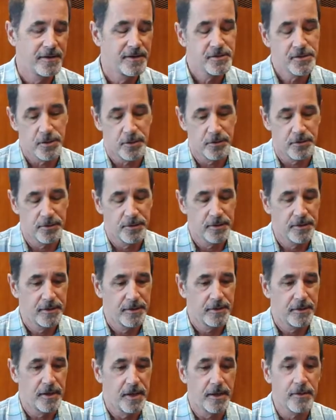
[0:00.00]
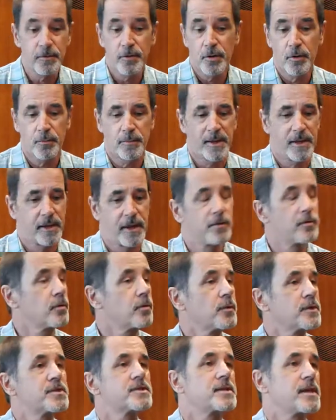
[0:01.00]
So I don't
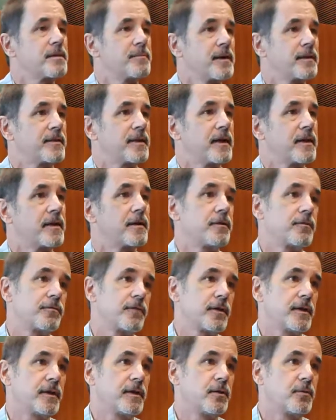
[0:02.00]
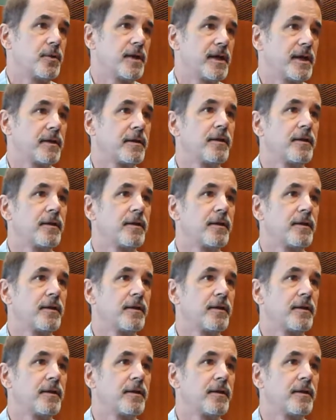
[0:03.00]
know what to say about that in a way.